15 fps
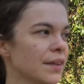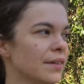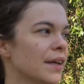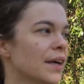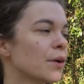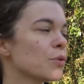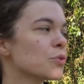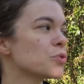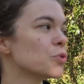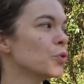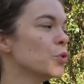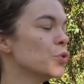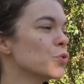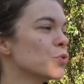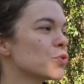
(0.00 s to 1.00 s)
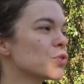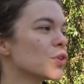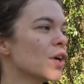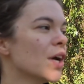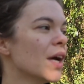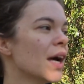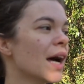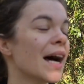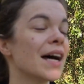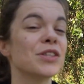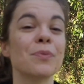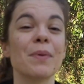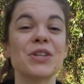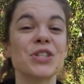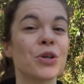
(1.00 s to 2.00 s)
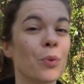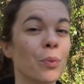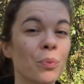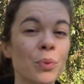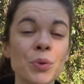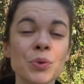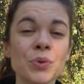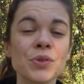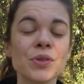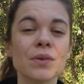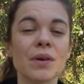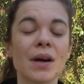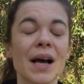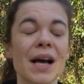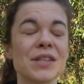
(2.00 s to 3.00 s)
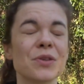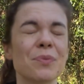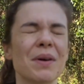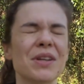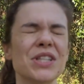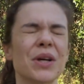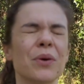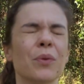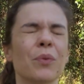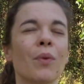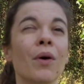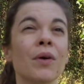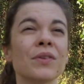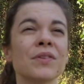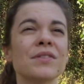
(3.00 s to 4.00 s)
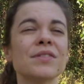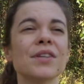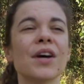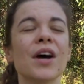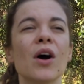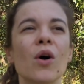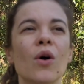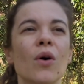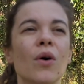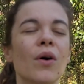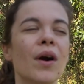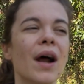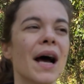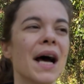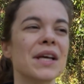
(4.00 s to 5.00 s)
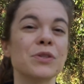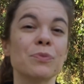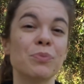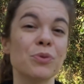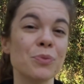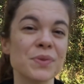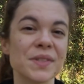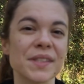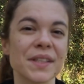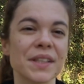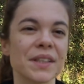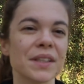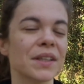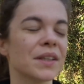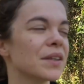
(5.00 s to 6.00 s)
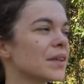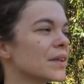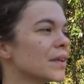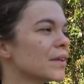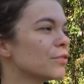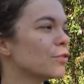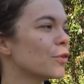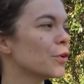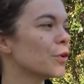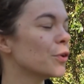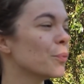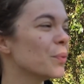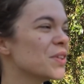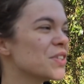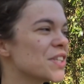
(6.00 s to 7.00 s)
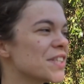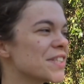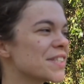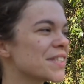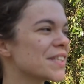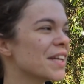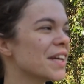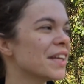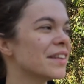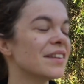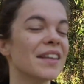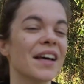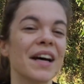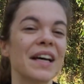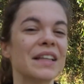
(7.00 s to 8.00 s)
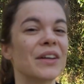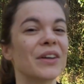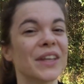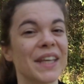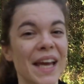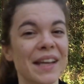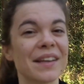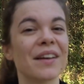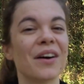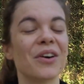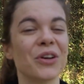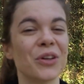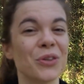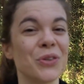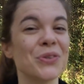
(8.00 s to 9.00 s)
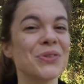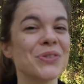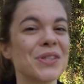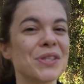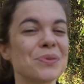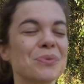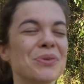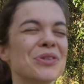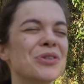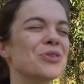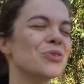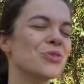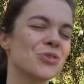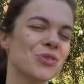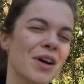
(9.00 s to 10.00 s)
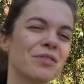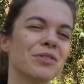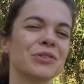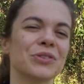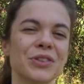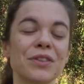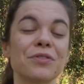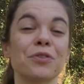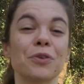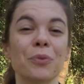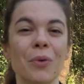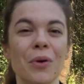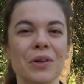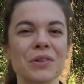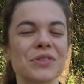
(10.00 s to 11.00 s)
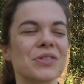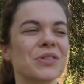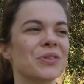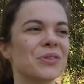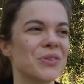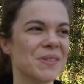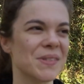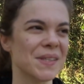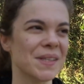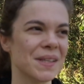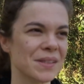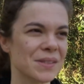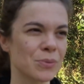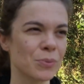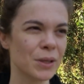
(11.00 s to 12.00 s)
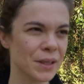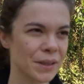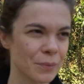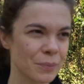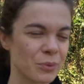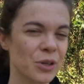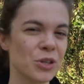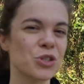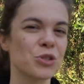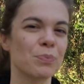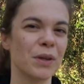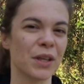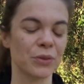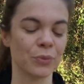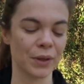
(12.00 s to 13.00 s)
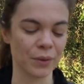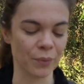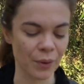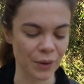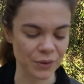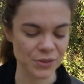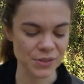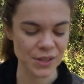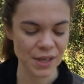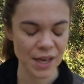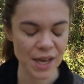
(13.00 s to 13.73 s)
They're also used as a magical wand, or as a broomstick for the witches that again are going to use this wood to travel to different worlds. So do you see, it's really the bridge between worlds.